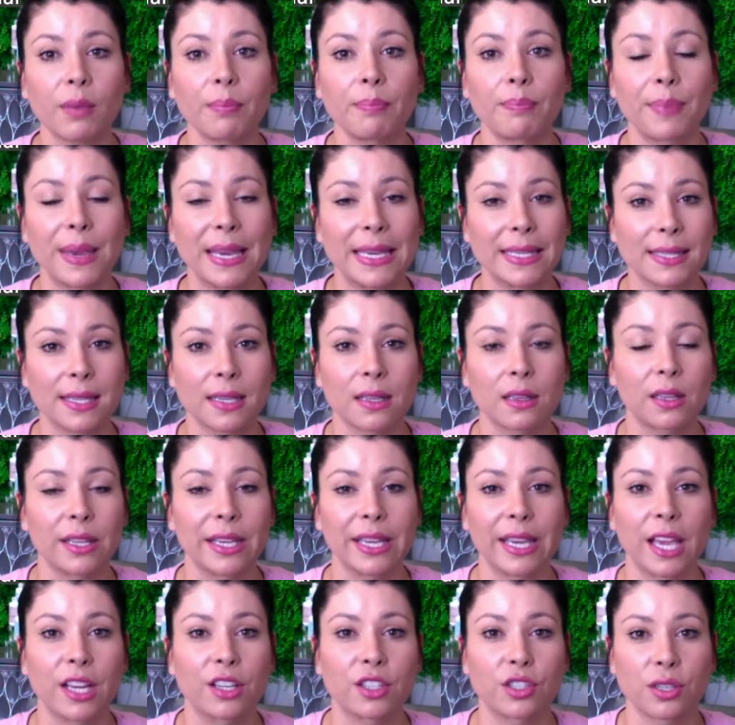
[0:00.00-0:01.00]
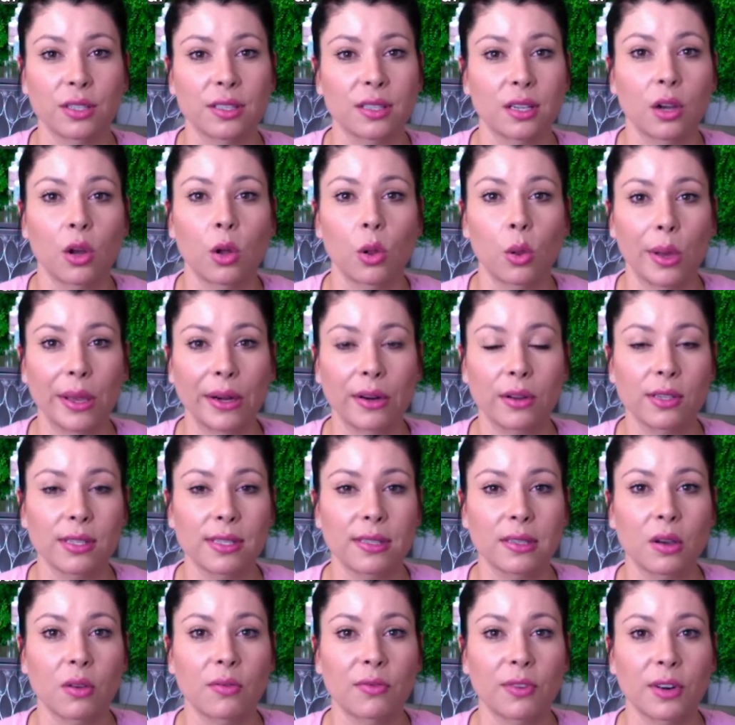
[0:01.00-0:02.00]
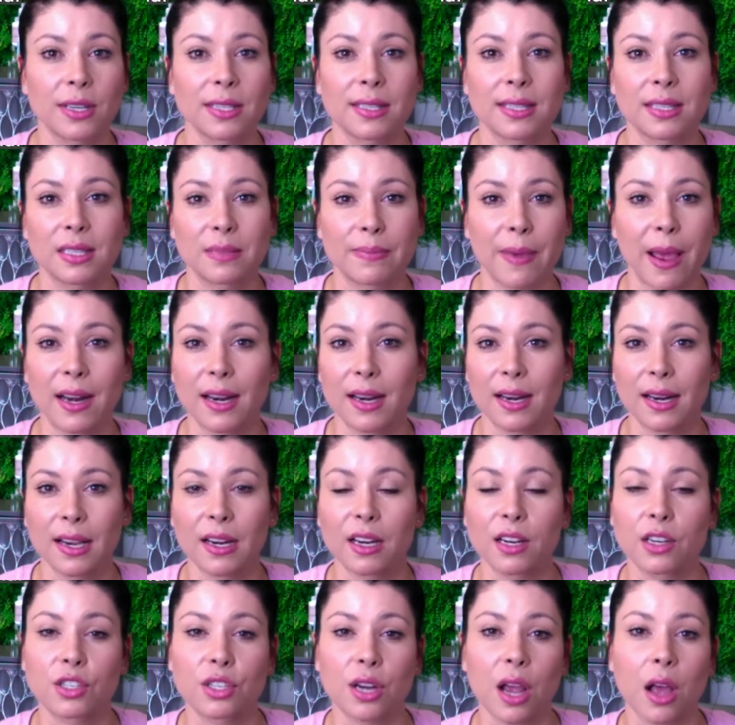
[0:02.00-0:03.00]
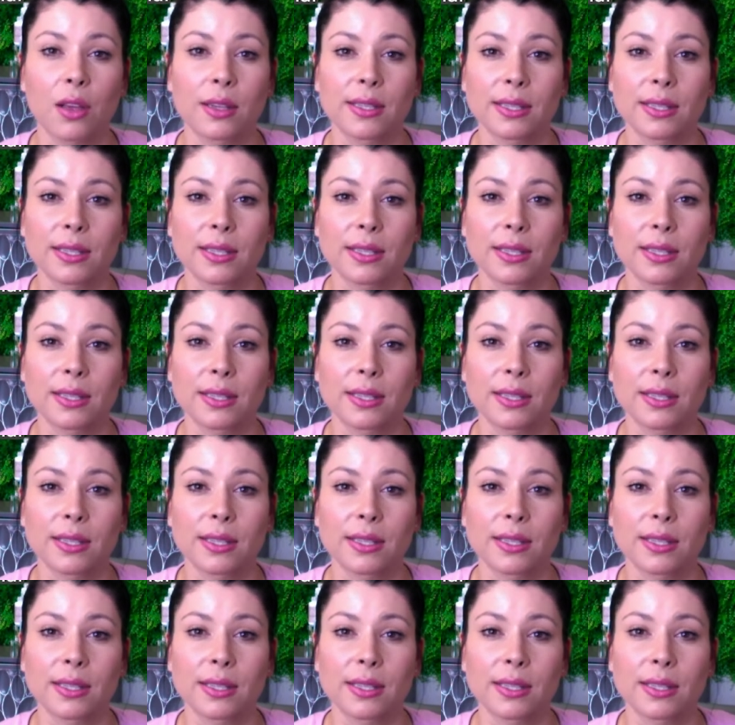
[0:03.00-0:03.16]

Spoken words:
Basically, it's just a colloidal silver suspended in a gel.